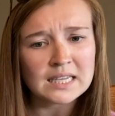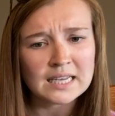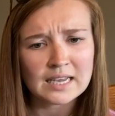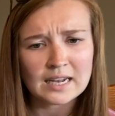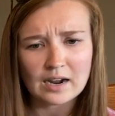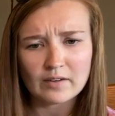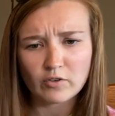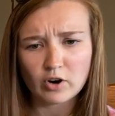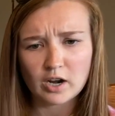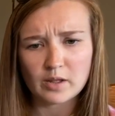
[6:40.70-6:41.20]

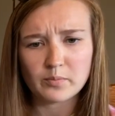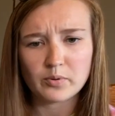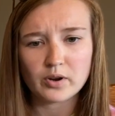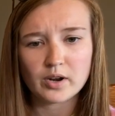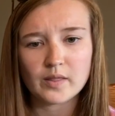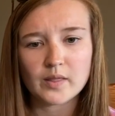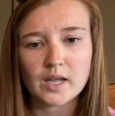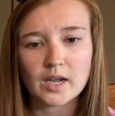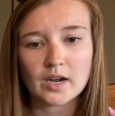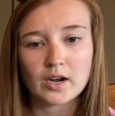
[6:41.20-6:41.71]
And I've already put
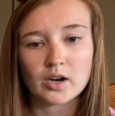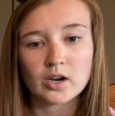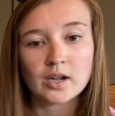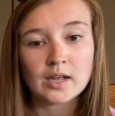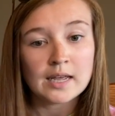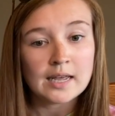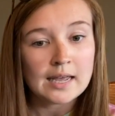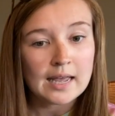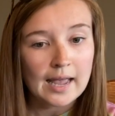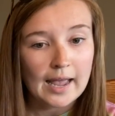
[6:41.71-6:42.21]
in there
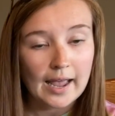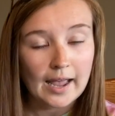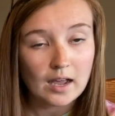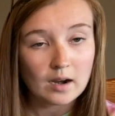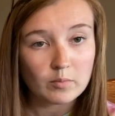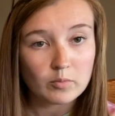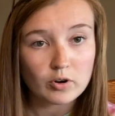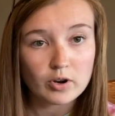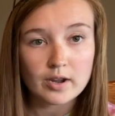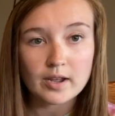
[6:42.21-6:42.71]

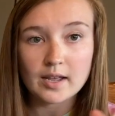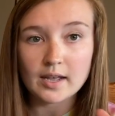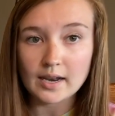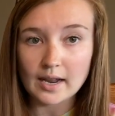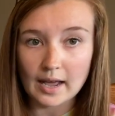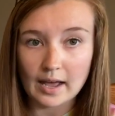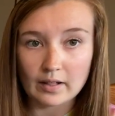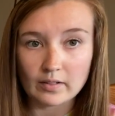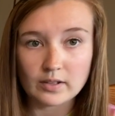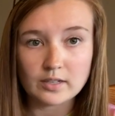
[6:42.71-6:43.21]
Anna Marie
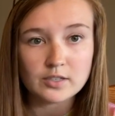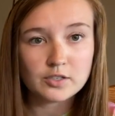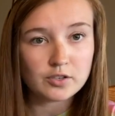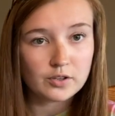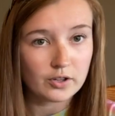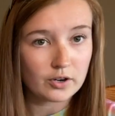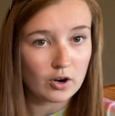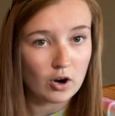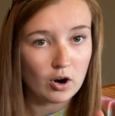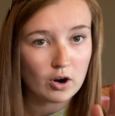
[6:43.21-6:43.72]
and Ellen, so
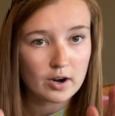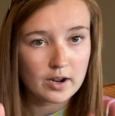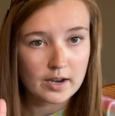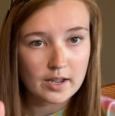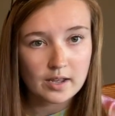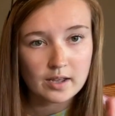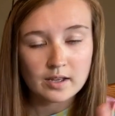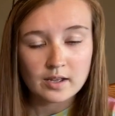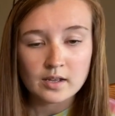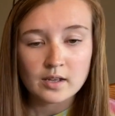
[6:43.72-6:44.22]
they're
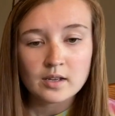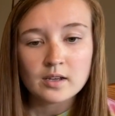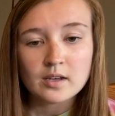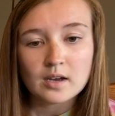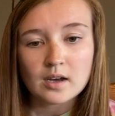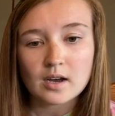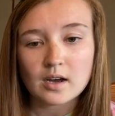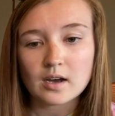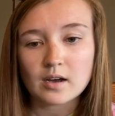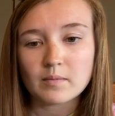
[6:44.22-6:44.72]
already
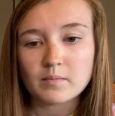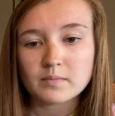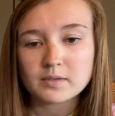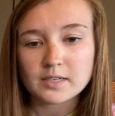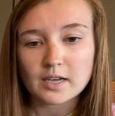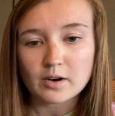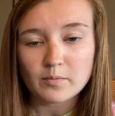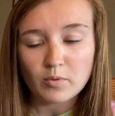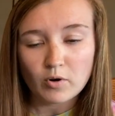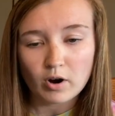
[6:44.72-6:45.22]

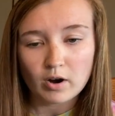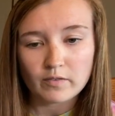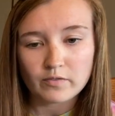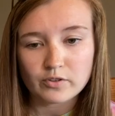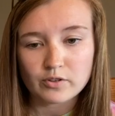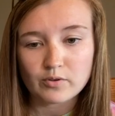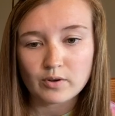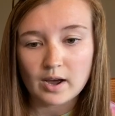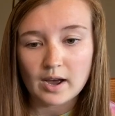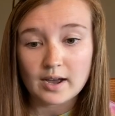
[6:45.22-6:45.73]
set apart
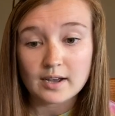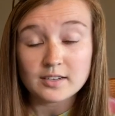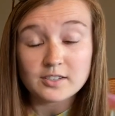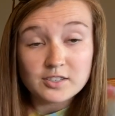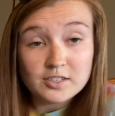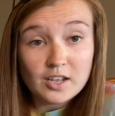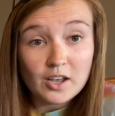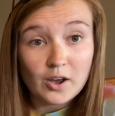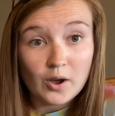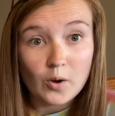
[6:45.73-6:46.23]
for you
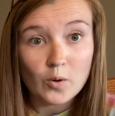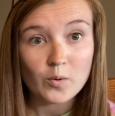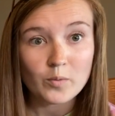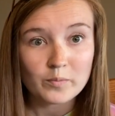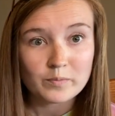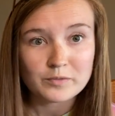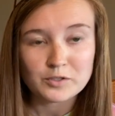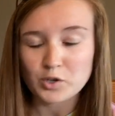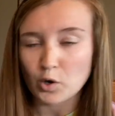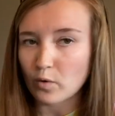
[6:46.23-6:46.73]
guys. So
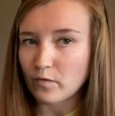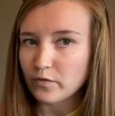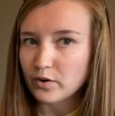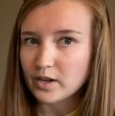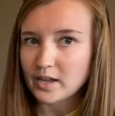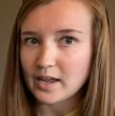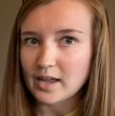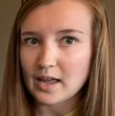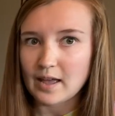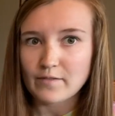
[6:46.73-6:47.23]
don't
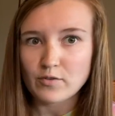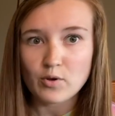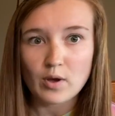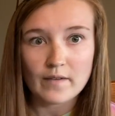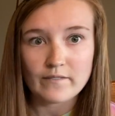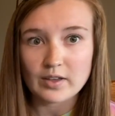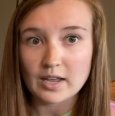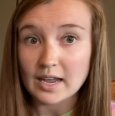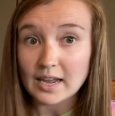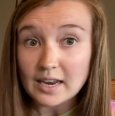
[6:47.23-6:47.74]
forget, if you
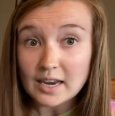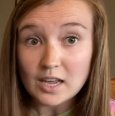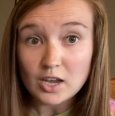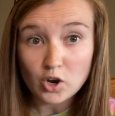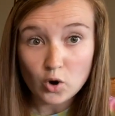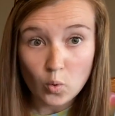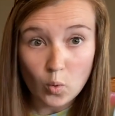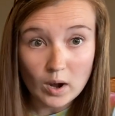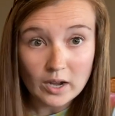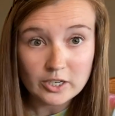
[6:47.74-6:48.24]
have any
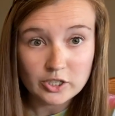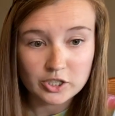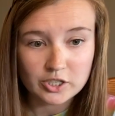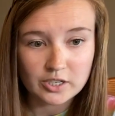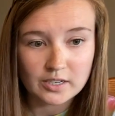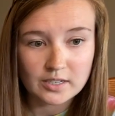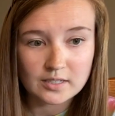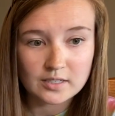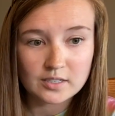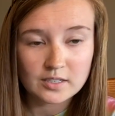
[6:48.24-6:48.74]

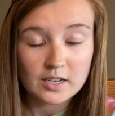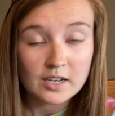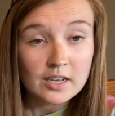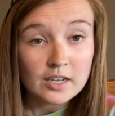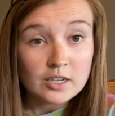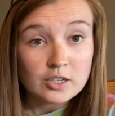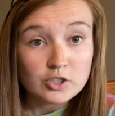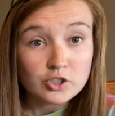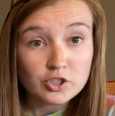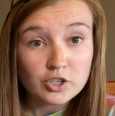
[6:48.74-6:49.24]
questions,
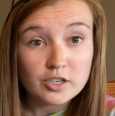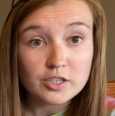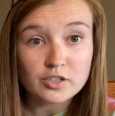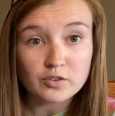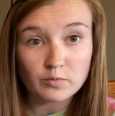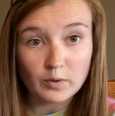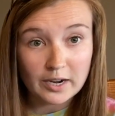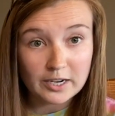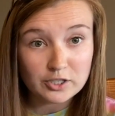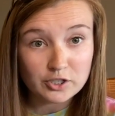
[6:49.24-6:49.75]

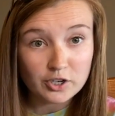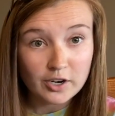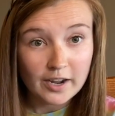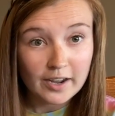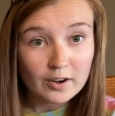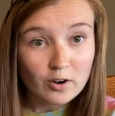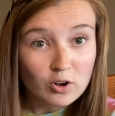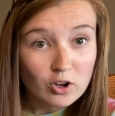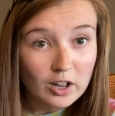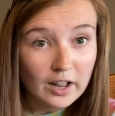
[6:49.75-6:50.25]
just raise your
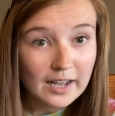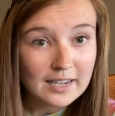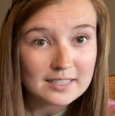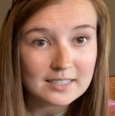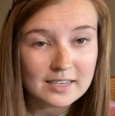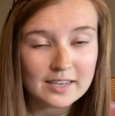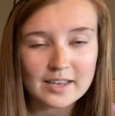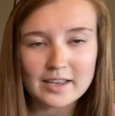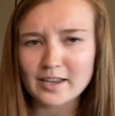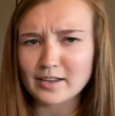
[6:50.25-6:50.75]
hand on Class
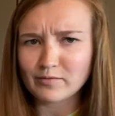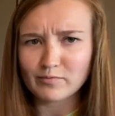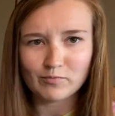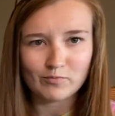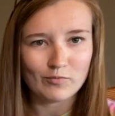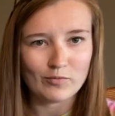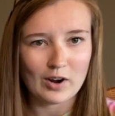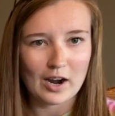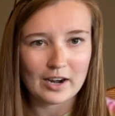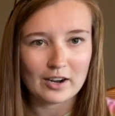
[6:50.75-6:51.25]
Kick,
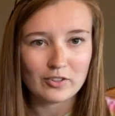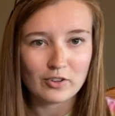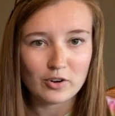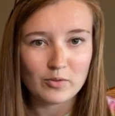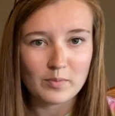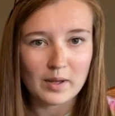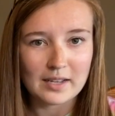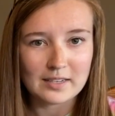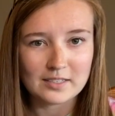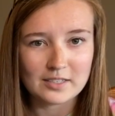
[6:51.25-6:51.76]
write a little
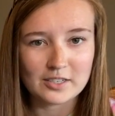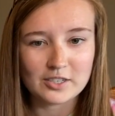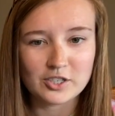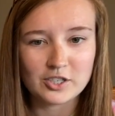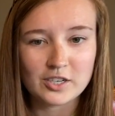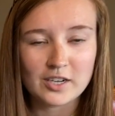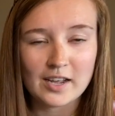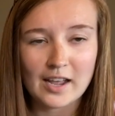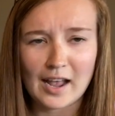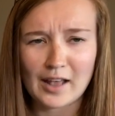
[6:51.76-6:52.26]

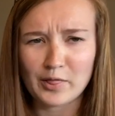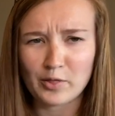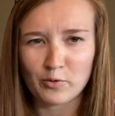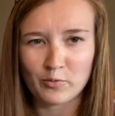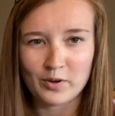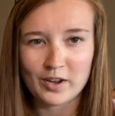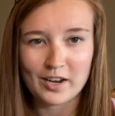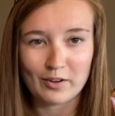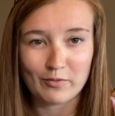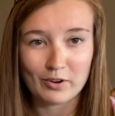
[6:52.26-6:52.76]
message, and the
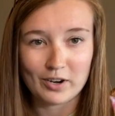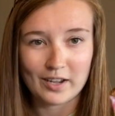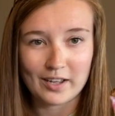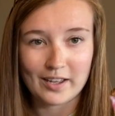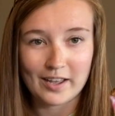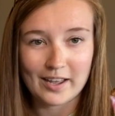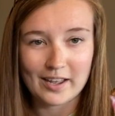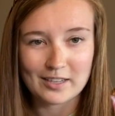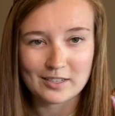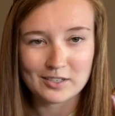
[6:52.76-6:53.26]
Reading
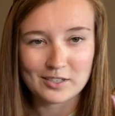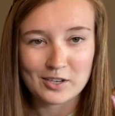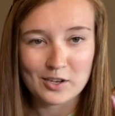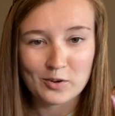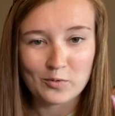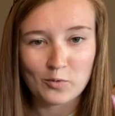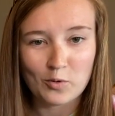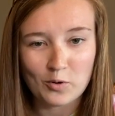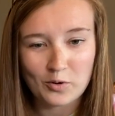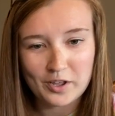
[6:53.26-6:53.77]
Renegades
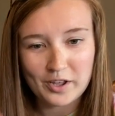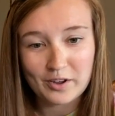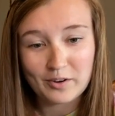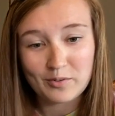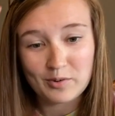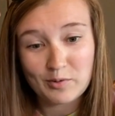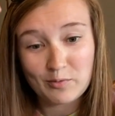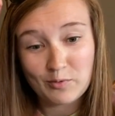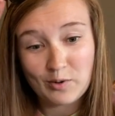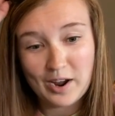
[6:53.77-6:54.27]
will get
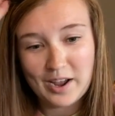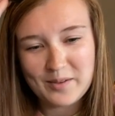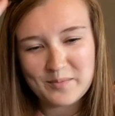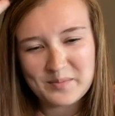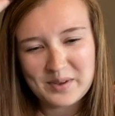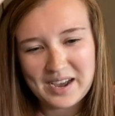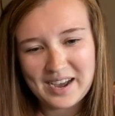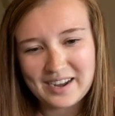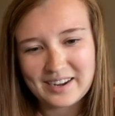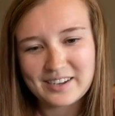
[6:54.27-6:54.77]
right
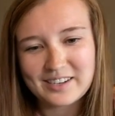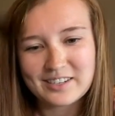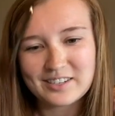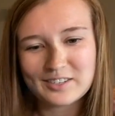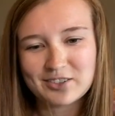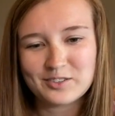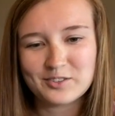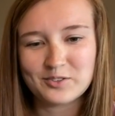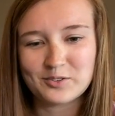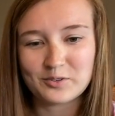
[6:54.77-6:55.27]
back
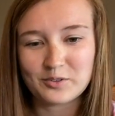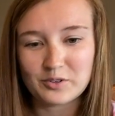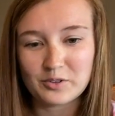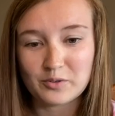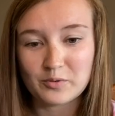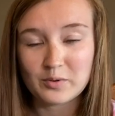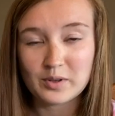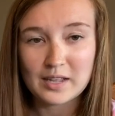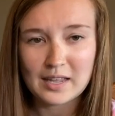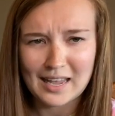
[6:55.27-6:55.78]
to
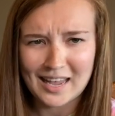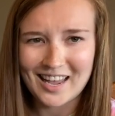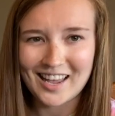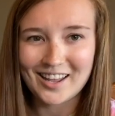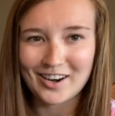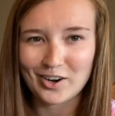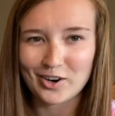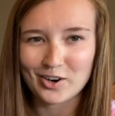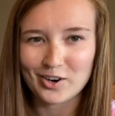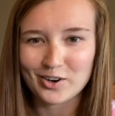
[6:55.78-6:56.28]
you
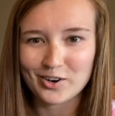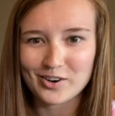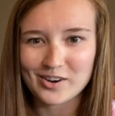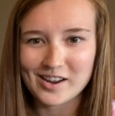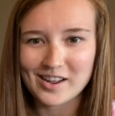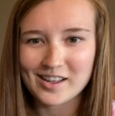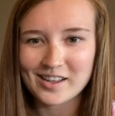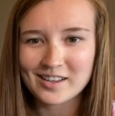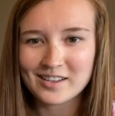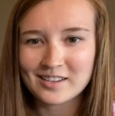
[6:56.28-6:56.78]
in a
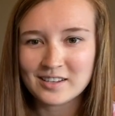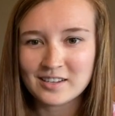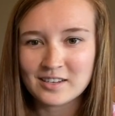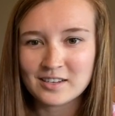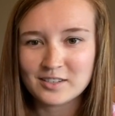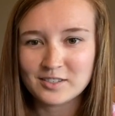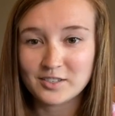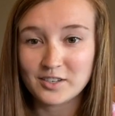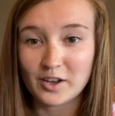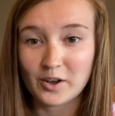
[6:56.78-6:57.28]
hurry.
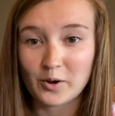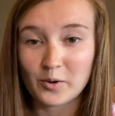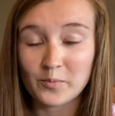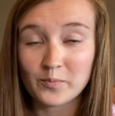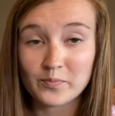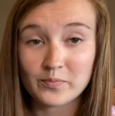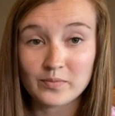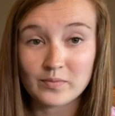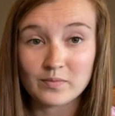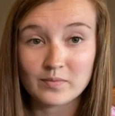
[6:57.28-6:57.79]
So
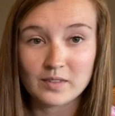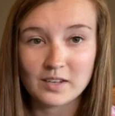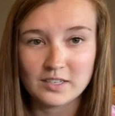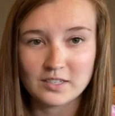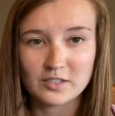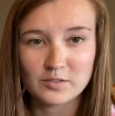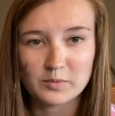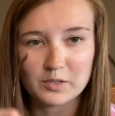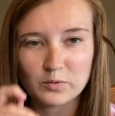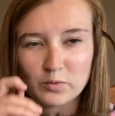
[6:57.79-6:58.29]
this
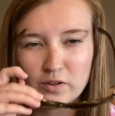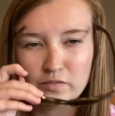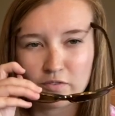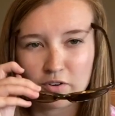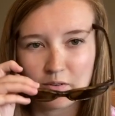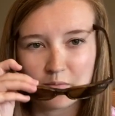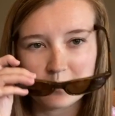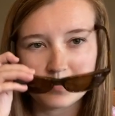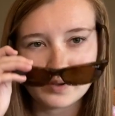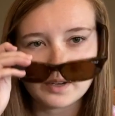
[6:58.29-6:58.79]
is Miss
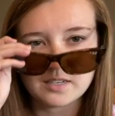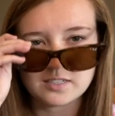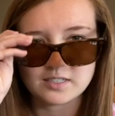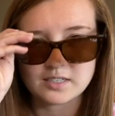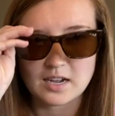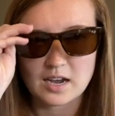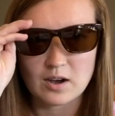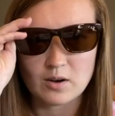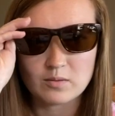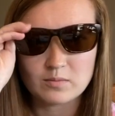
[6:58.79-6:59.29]
Whitford, peace
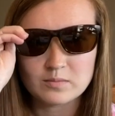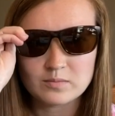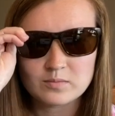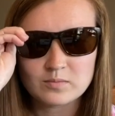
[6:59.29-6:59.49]
and out.